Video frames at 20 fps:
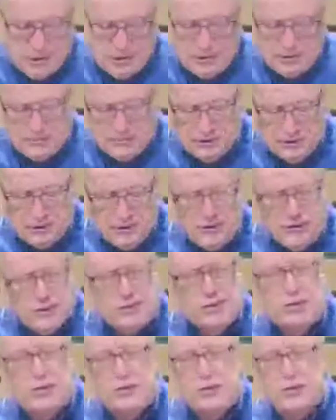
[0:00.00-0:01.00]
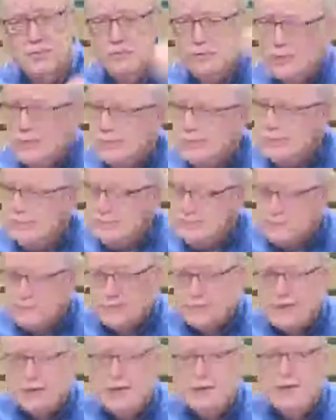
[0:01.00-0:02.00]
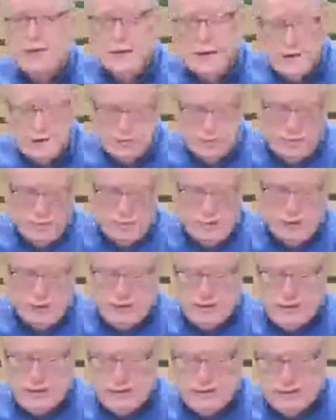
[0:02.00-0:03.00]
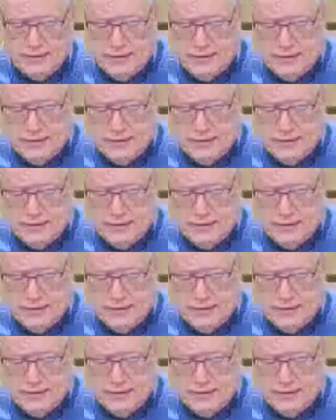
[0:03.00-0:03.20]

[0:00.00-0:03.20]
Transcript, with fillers: life relationships. How do we relate in